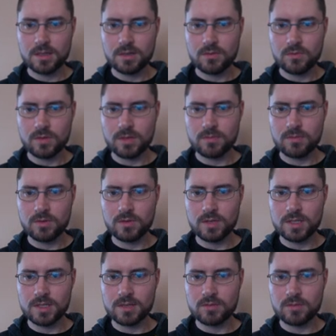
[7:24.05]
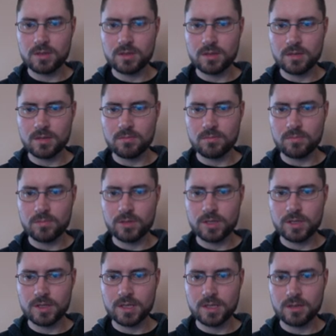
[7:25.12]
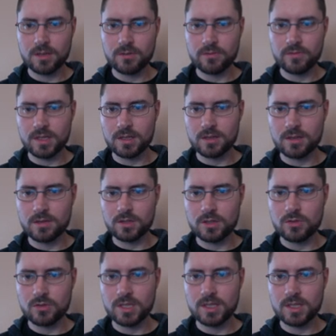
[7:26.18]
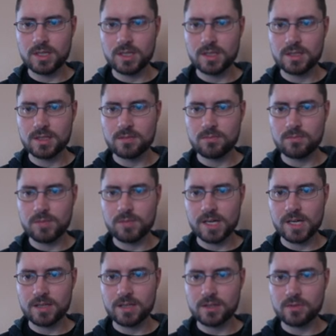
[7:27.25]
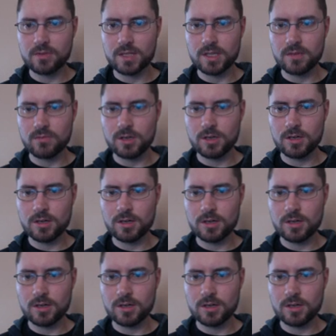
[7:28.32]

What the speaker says: What I'm doing is I'm putting the color of the trees back to what they were,